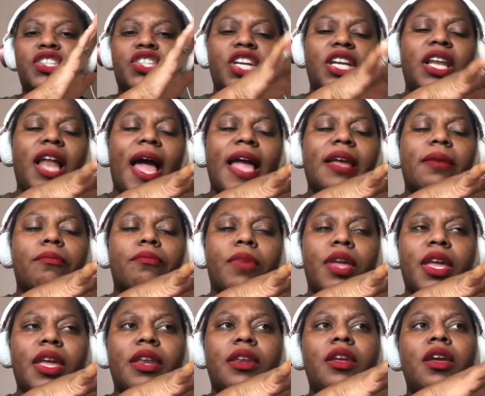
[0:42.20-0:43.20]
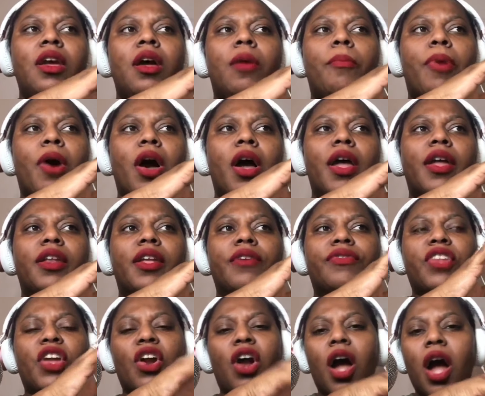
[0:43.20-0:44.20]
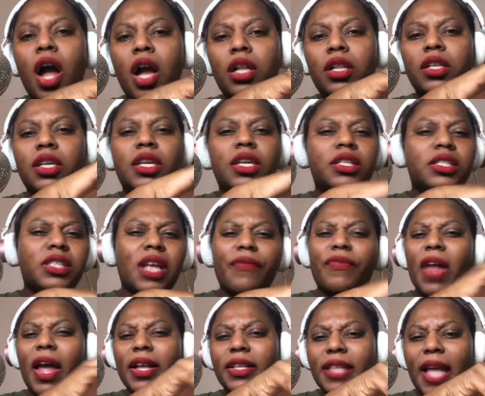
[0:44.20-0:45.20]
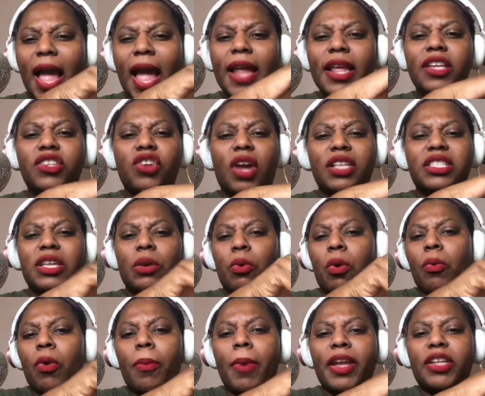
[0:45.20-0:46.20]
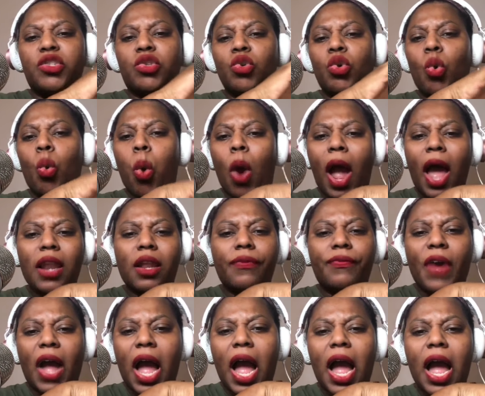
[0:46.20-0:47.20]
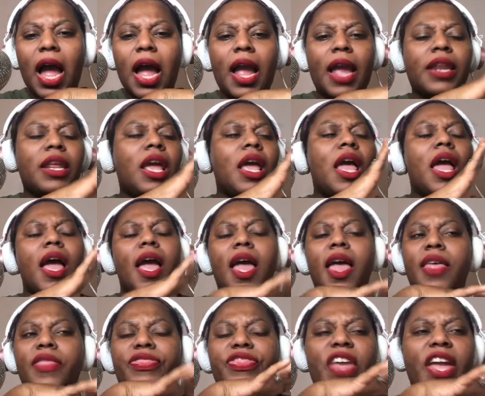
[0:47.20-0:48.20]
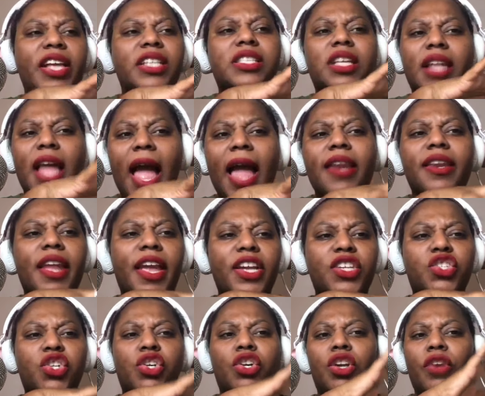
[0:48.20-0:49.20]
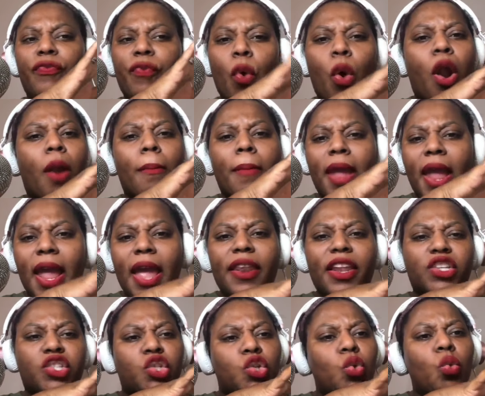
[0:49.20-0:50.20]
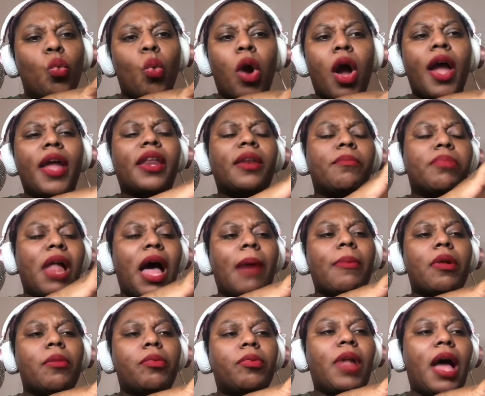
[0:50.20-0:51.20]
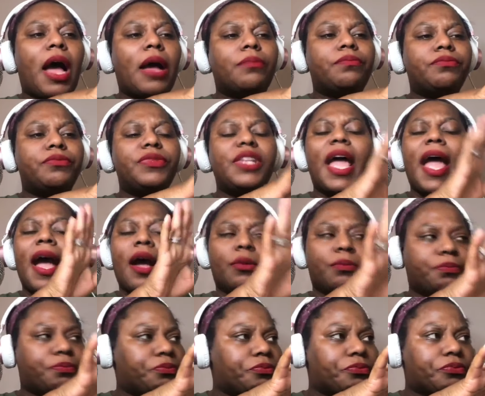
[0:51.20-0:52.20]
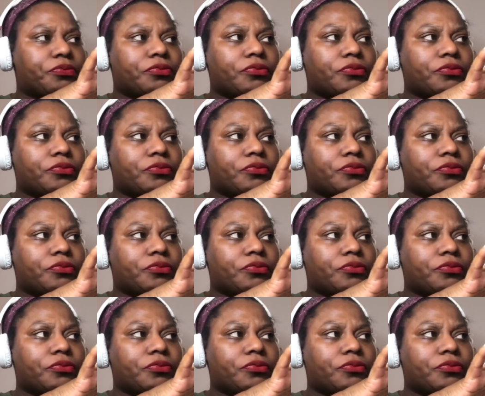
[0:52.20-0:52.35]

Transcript: she liked men, but if they're ugly, stuff like that. He's trying to say, well, what makes you qualified and things of that nature for a man that you want and blah, blah, blah, blah. Now,